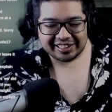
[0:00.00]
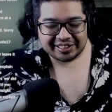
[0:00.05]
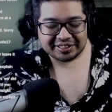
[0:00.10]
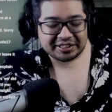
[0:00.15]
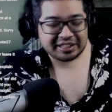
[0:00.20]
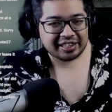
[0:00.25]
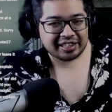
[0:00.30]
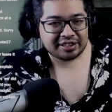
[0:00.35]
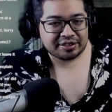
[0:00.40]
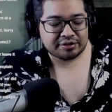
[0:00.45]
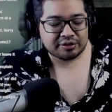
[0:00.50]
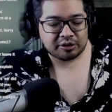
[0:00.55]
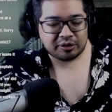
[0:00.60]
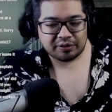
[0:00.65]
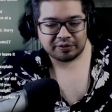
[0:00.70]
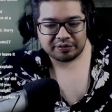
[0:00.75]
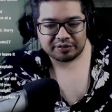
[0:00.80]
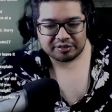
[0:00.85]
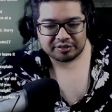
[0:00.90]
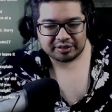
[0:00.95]
Yes,
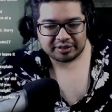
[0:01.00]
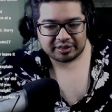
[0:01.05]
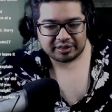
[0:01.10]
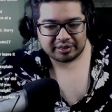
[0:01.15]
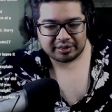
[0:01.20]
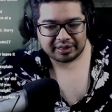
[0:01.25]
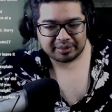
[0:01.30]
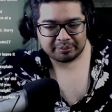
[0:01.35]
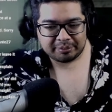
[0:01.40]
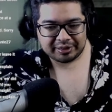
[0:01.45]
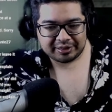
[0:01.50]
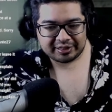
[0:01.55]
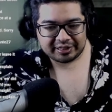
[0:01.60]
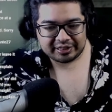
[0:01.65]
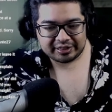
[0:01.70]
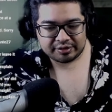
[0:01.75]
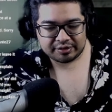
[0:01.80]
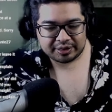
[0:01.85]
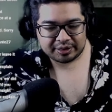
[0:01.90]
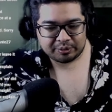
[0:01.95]
all of a sudden, like by
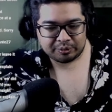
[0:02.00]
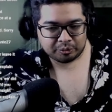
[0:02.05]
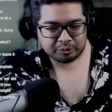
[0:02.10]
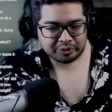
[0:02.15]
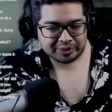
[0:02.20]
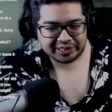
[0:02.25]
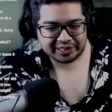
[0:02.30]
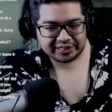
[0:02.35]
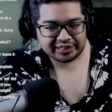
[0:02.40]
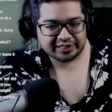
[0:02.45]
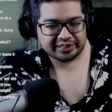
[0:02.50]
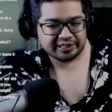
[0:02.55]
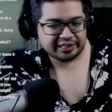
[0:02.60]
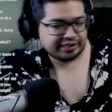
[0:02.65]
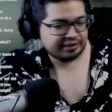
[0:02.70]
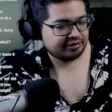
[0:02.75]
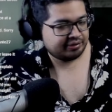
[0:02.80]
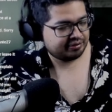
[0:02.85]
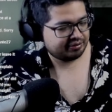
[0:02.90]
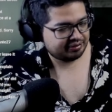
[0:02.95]
the end, it's like we did
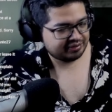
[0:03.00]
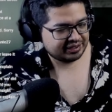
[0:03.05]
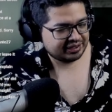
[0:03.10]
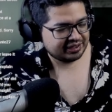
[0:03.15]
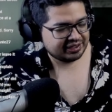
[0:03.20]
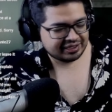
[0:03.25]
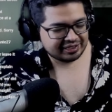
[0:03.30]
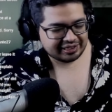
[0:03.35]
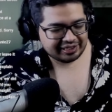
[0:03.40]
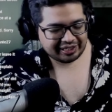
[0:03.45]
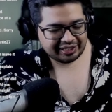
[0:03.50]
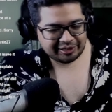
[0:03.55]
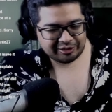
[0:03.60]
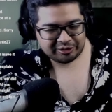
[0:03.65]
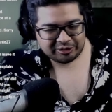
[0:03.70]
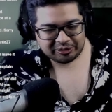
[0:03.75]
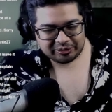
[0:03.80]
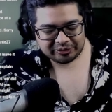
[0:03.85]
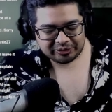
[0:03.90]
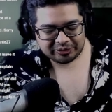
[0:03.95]
it. I
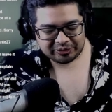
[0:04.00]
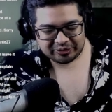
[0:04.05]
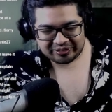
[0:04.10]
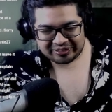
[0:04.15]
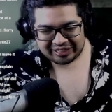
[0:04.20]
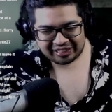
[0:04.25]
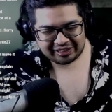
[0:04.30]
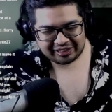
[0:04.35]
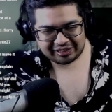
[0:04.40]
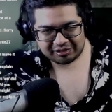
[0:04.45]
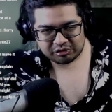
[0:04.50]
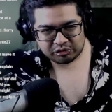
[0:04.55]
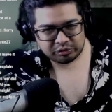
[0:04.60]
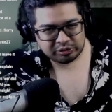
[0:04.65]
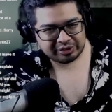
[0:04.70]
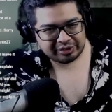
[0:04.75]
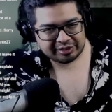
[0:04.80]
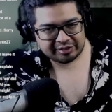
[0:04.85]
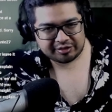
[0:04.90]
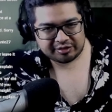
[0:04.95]
don't know, dude. That guy's
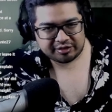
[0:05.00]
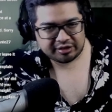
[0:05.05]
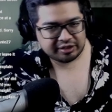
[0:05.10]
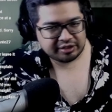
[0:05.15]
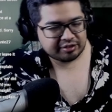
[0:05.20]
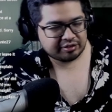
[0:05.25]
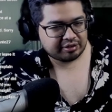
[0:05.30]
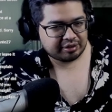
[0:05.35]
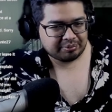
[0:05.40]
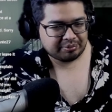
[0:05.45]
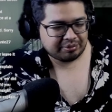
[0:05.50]
really sus.